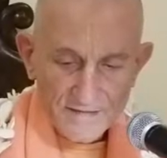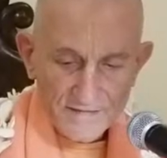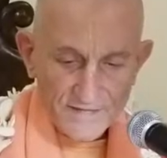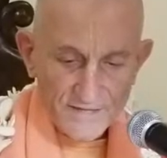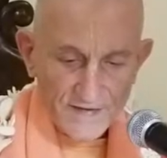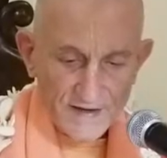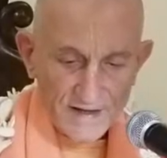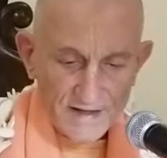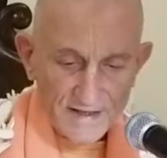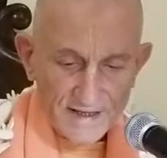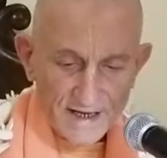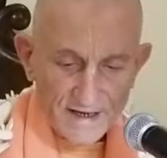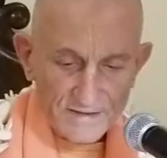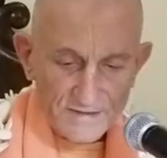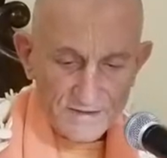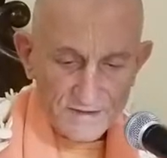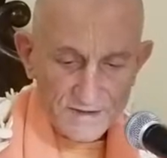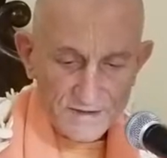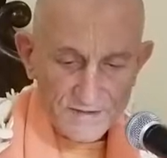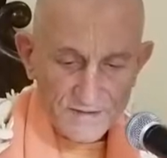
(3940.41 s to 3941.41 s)
fell
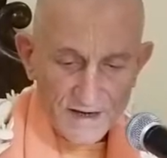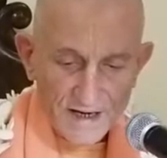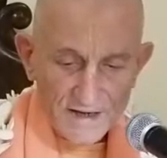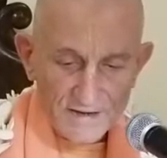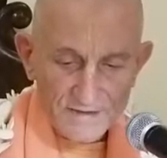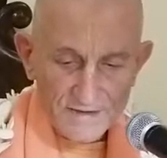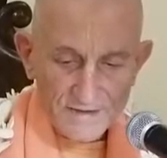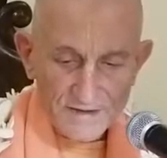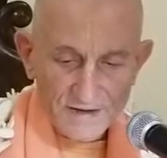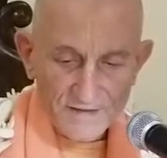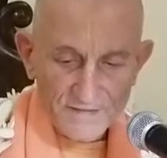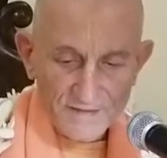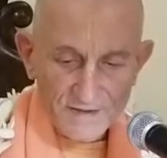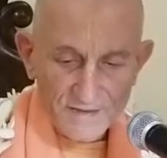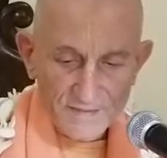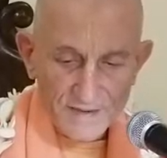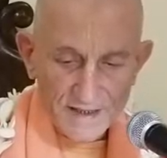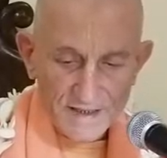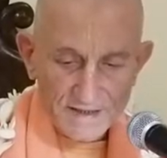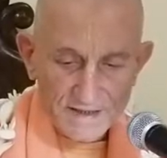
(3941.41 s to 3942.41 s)
down to the ground and offered
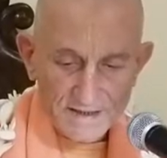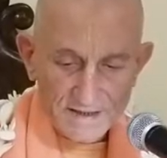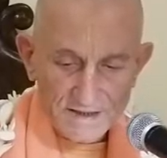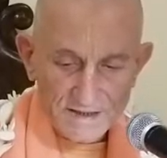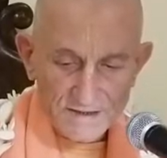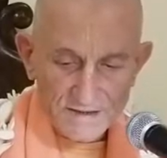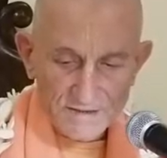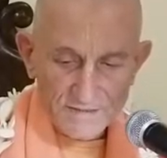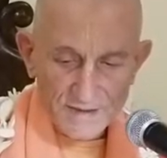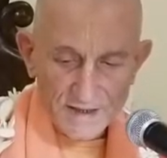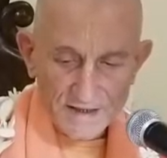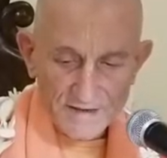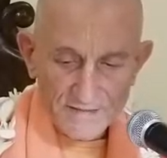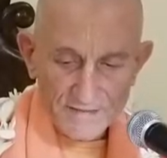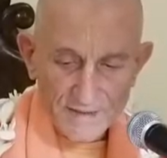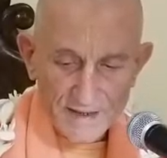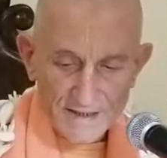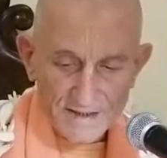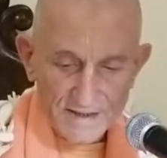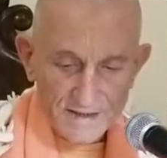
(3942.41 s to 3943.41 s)
obeisances to
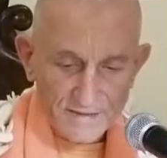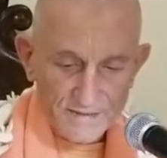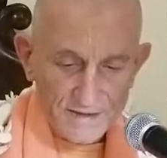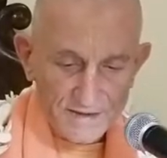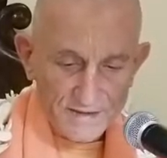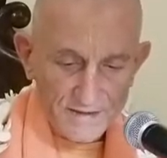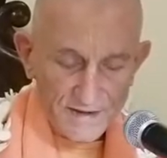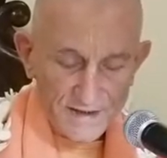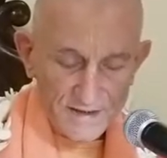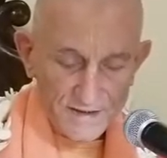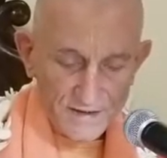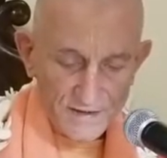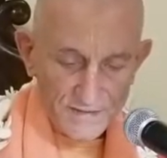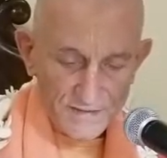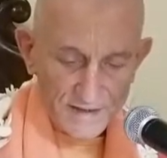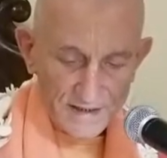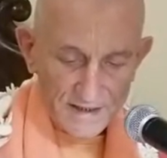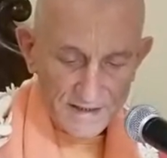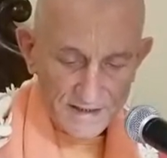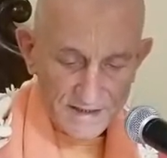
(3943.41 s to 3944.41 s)
Balabhata with great
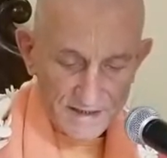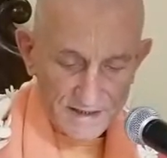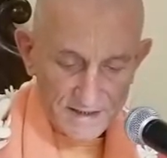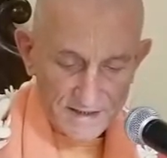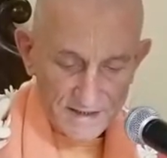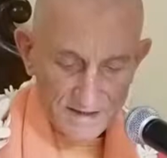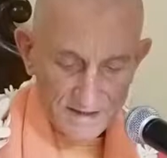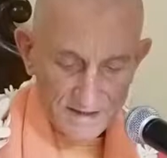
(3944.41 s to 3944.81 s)
humility.